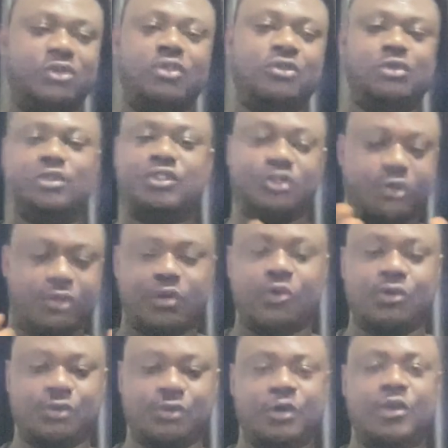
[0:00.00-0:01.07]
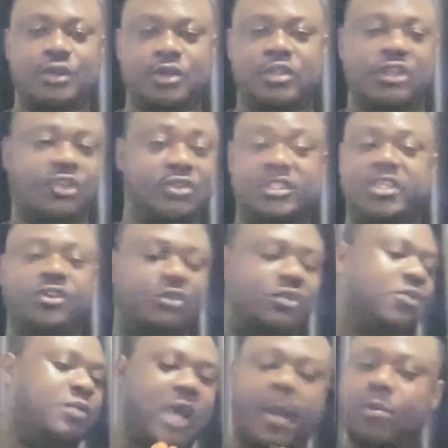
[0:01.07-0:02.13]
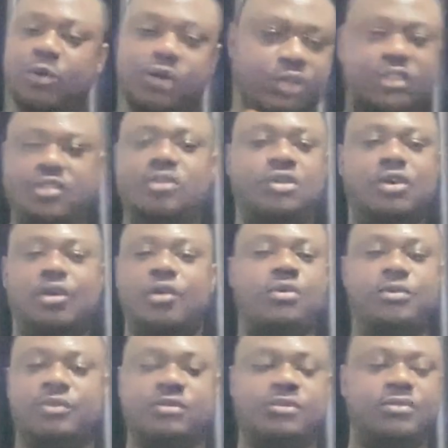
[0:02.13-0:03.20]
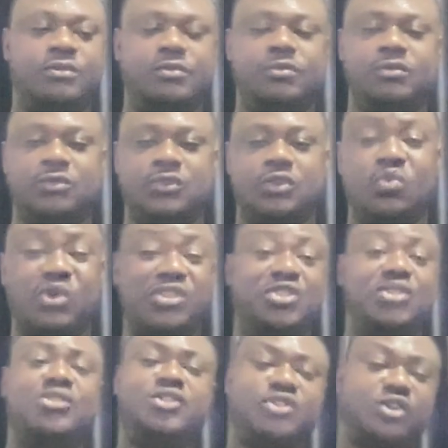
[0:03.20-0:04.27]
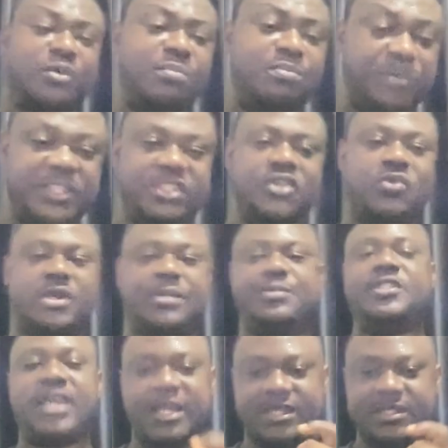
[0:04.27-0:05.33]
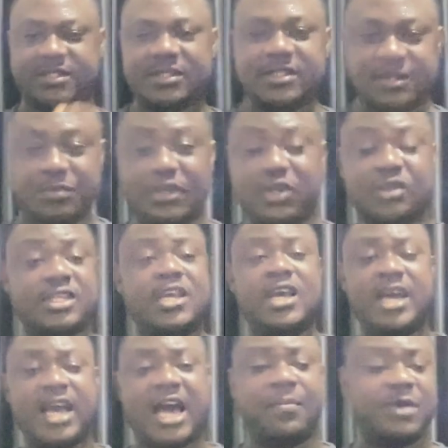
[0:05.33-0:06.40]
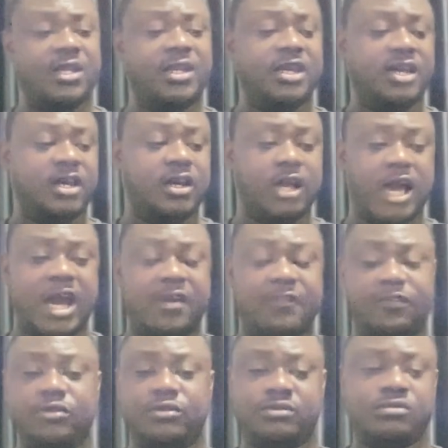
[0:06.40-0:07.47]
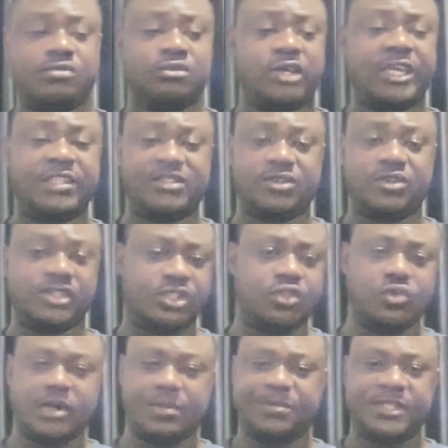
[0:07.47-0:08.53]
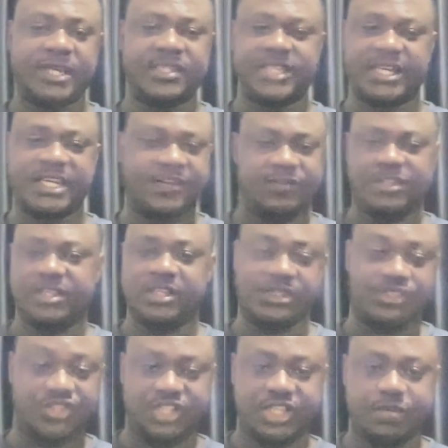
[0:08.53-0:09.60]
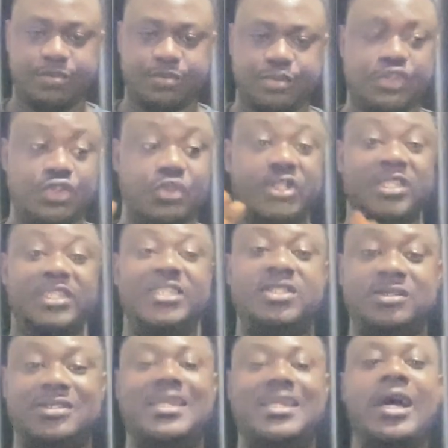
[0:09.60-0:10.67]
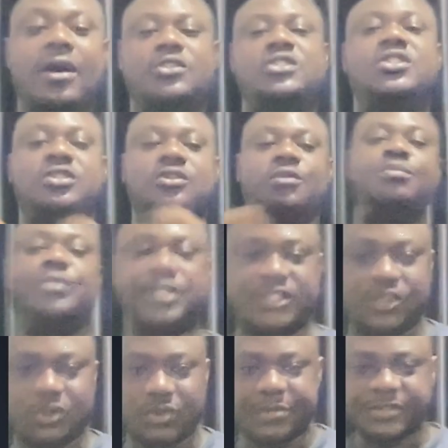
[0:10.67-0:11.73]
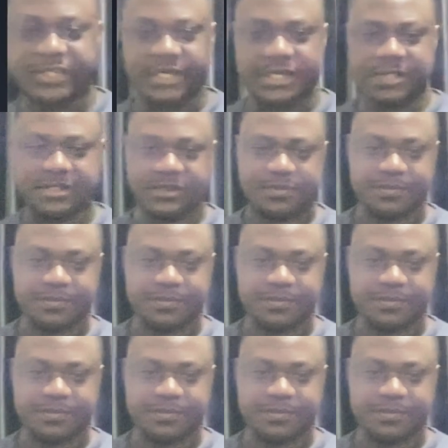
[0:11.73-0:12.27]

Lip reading: good to go, you say, oh, I'm good to go. Once you submit your website, because I mean, haven't gotten your website and everything in shape, you need to now submit your website.